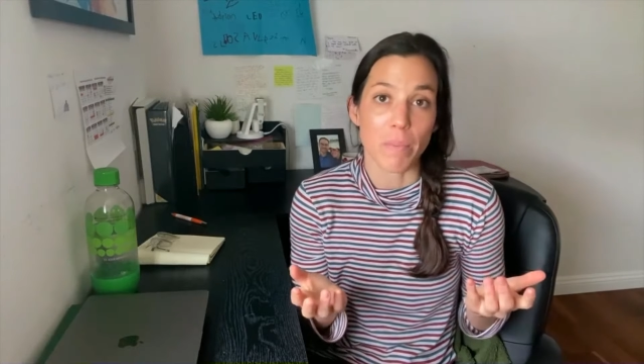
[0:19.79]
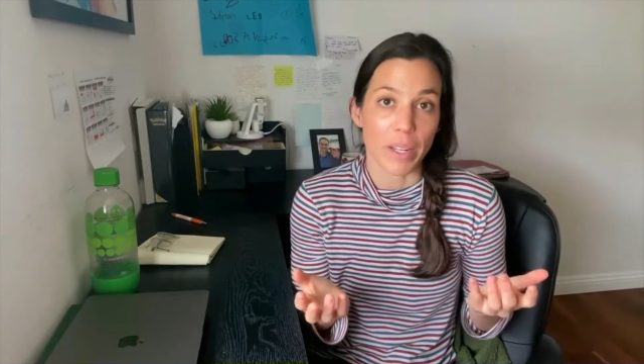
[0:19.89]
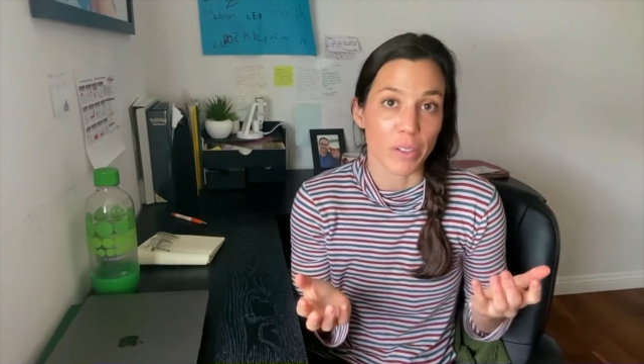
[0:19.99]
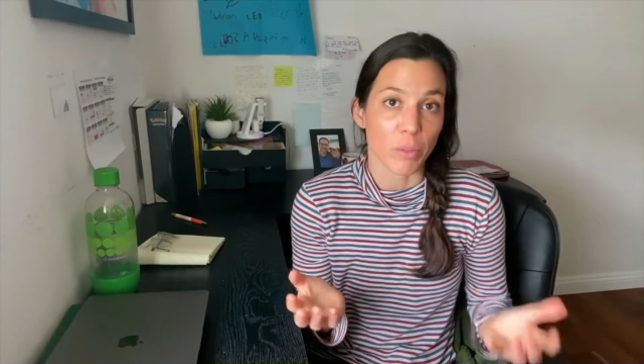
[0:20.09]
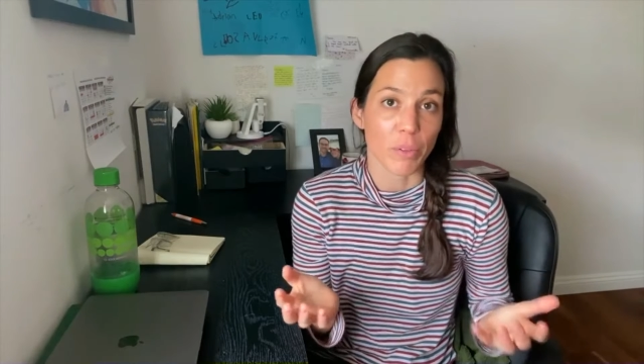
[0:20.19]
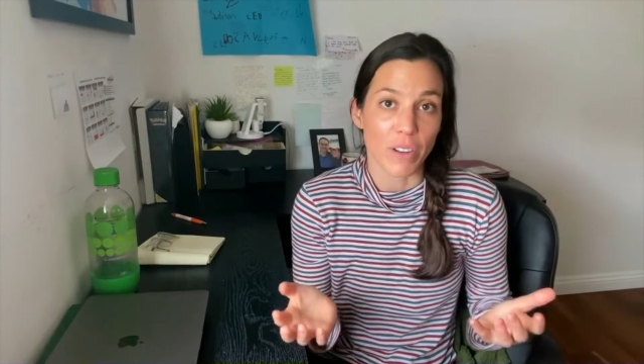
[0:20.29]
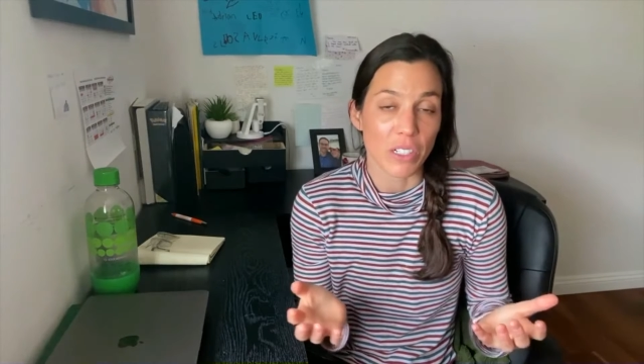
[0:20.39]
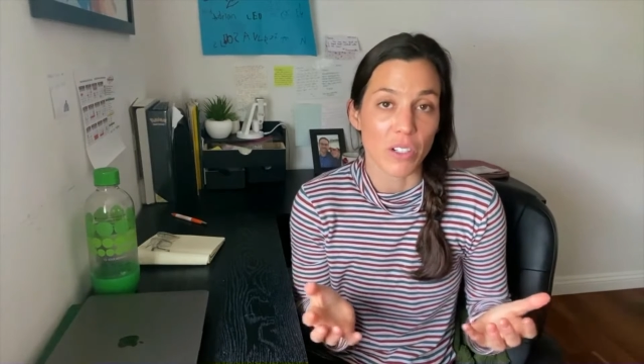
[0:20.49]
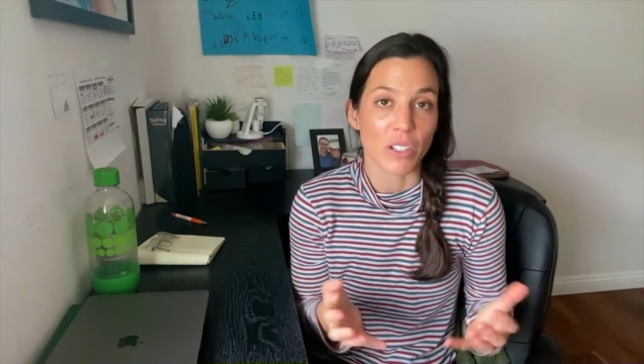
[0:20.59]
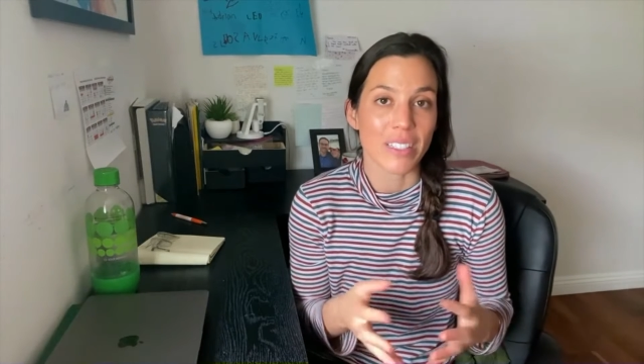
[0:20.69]
medical
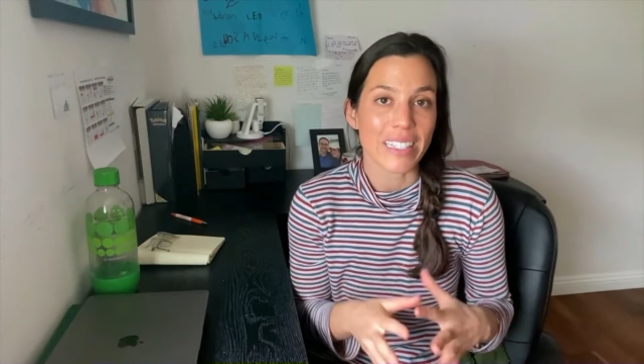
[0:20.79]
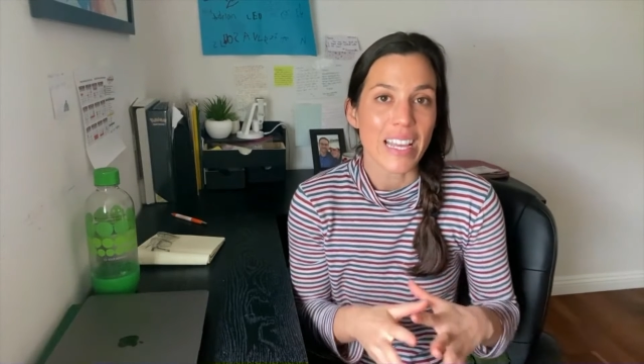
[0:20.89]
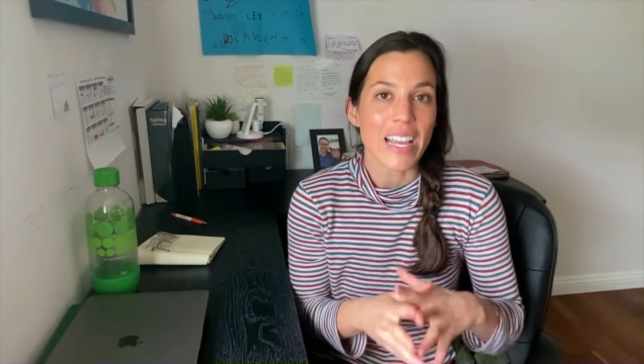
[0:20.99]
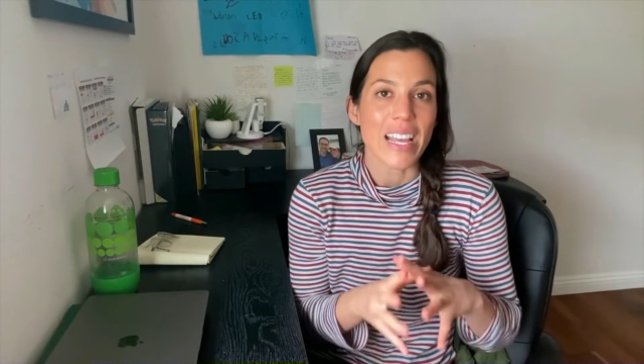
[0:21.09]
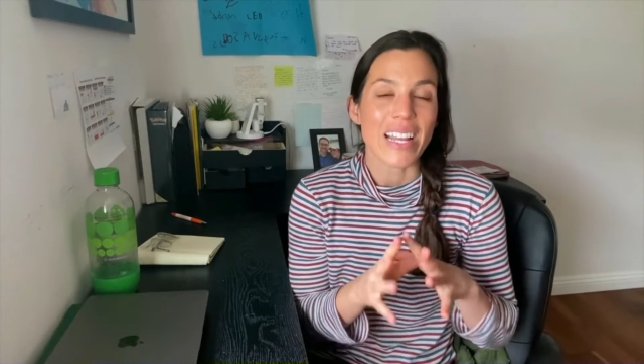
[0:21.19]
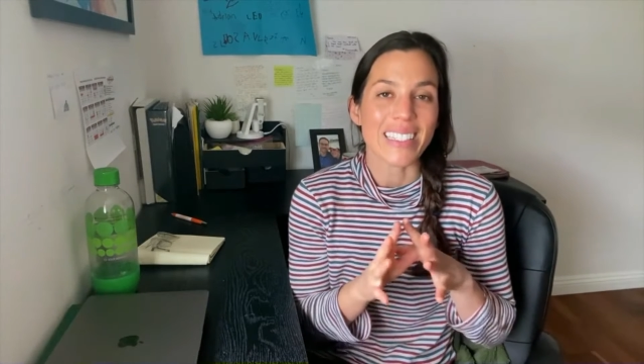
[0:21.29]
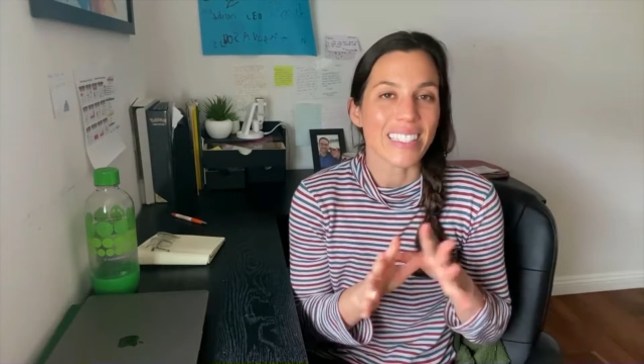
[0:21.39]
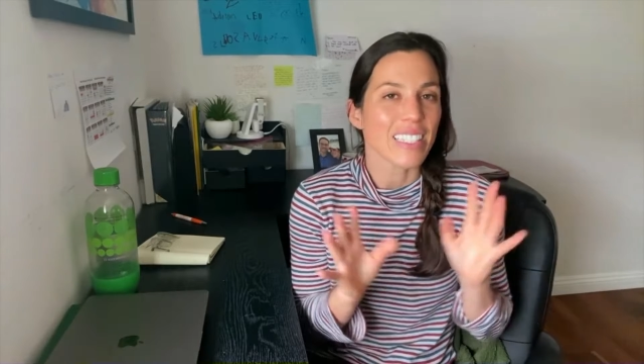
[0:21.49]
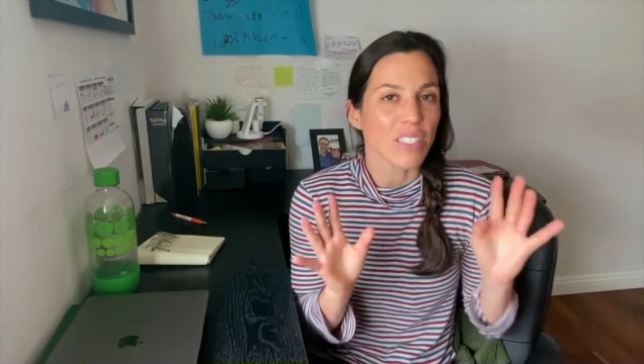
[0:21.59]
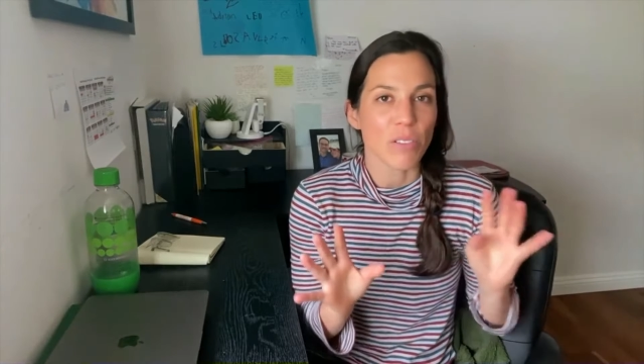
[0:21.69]
professionals. And
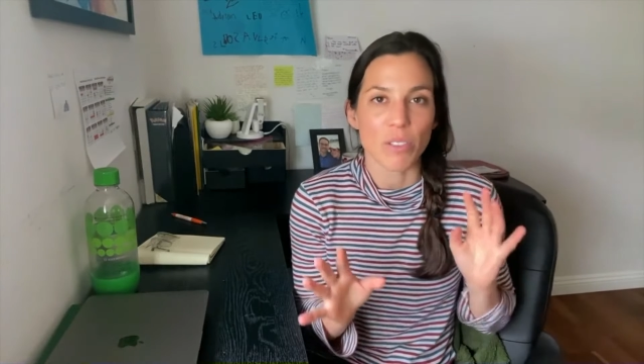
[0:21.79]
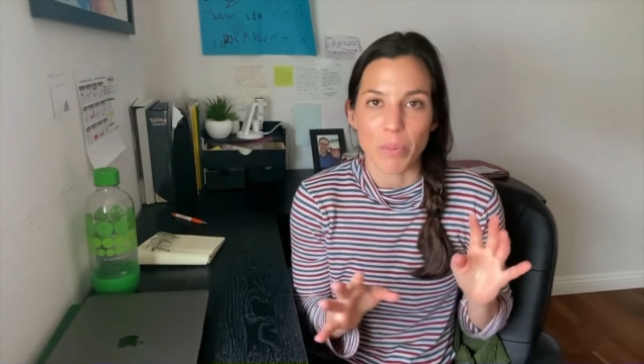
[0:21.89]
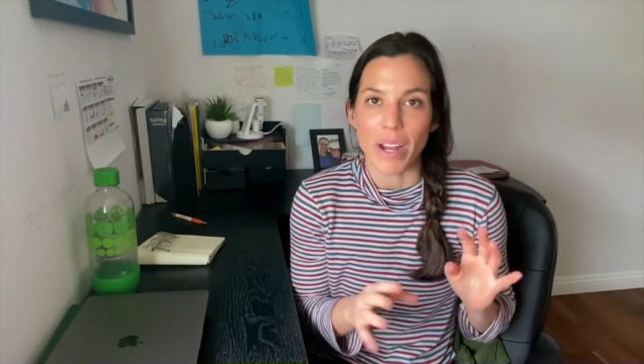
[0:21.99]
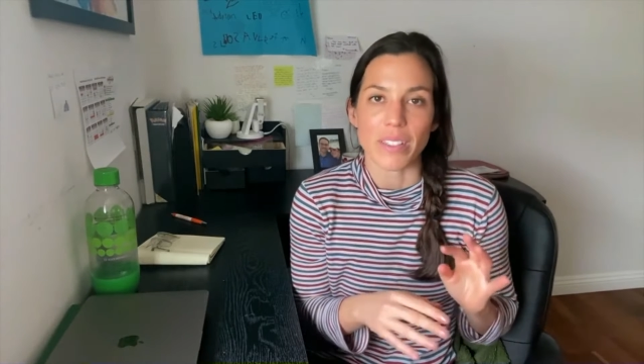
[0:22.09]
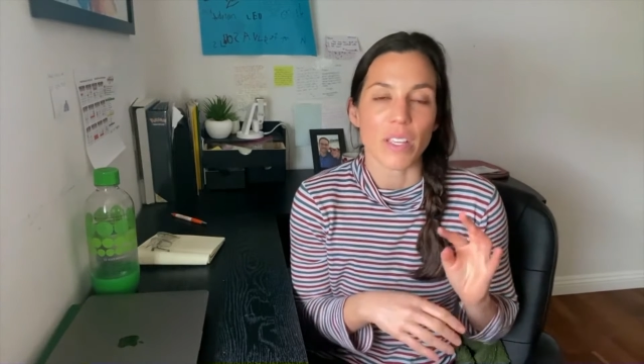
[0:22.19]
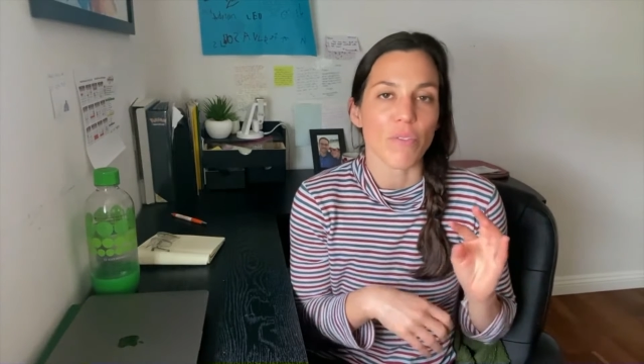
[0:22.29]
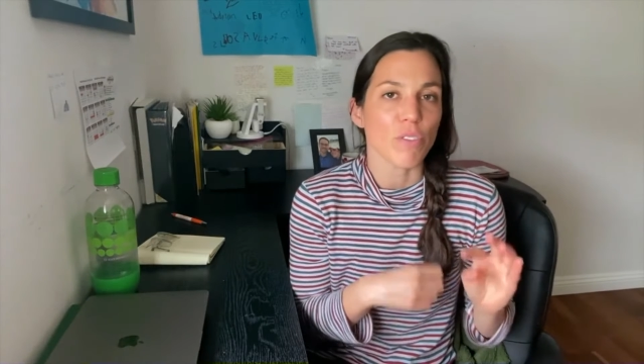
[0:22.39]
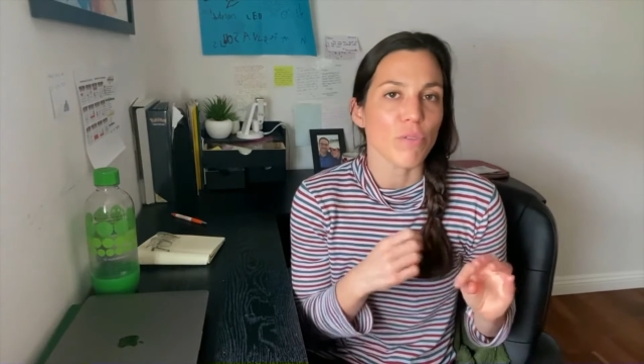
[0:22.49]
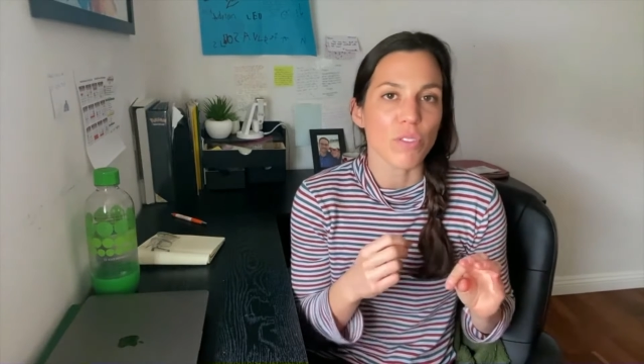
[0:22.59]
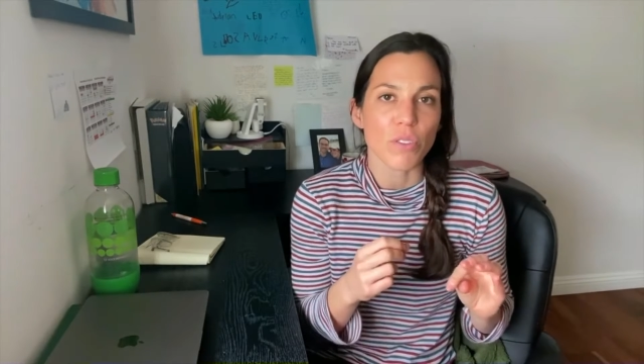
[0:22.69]
this is no surprise. If
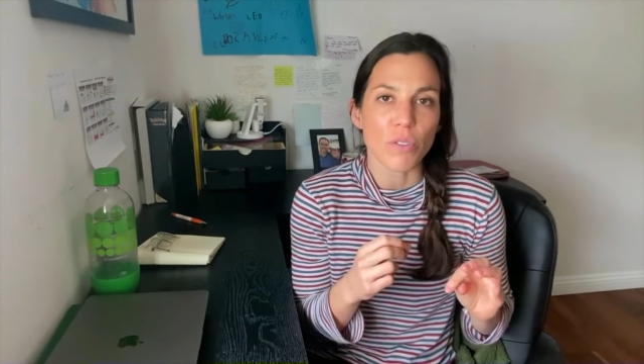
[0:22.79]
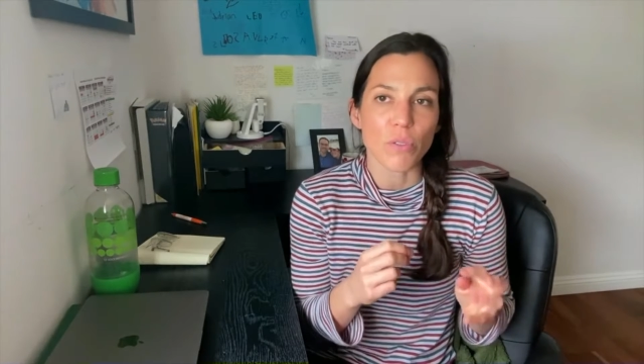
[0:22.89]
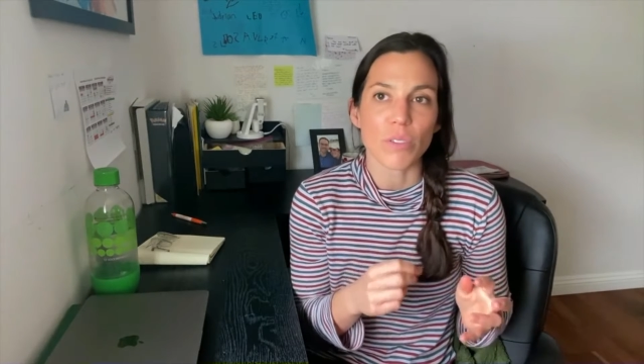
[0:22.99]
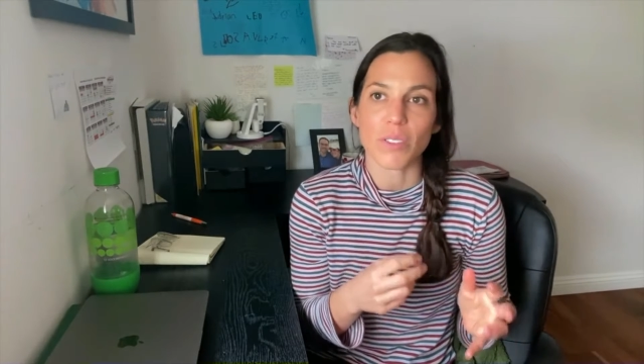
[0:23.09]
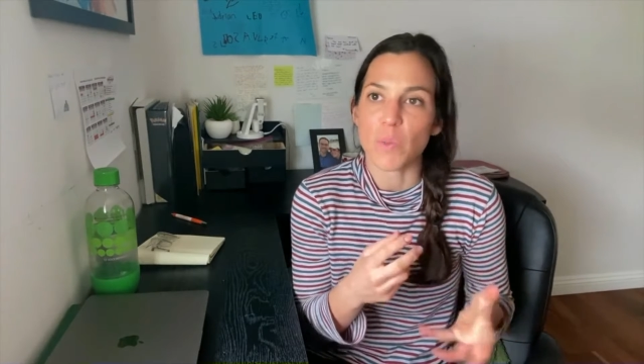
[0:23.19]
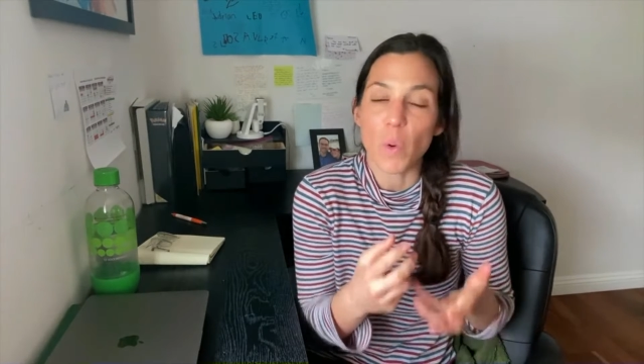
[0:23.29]
you do some